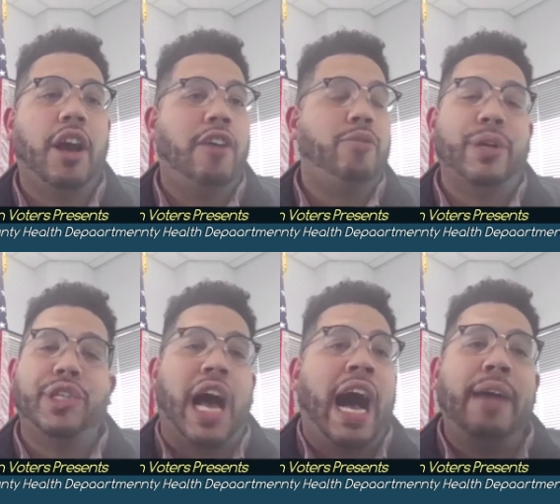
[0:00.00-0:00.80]
of
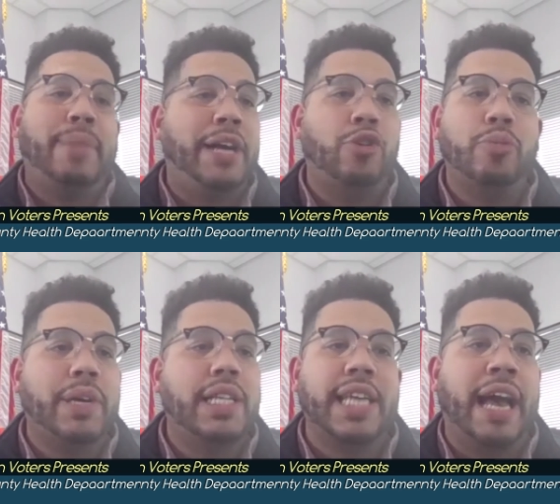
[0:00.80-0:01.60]
which I by no
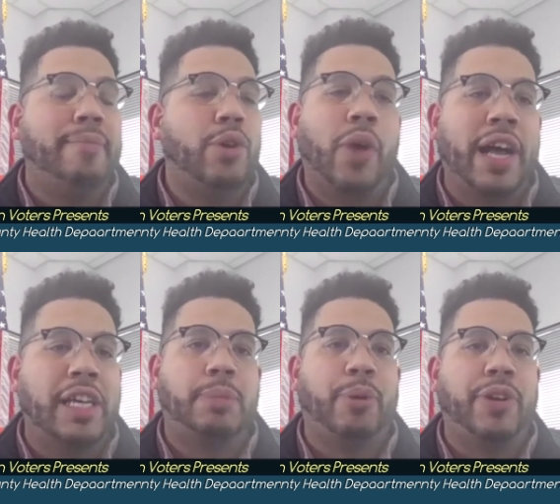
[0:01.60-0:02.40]
means am no
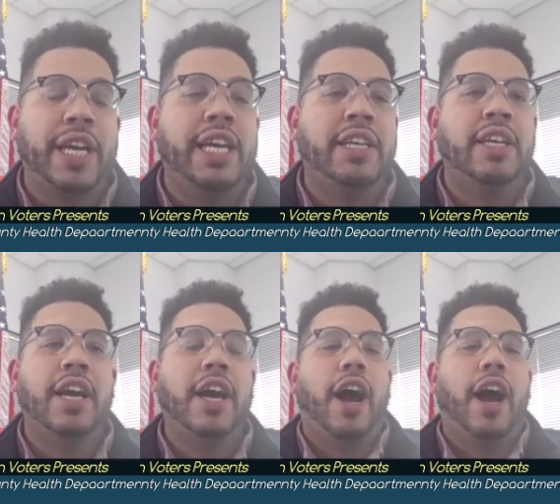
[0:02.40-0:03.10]
expert in,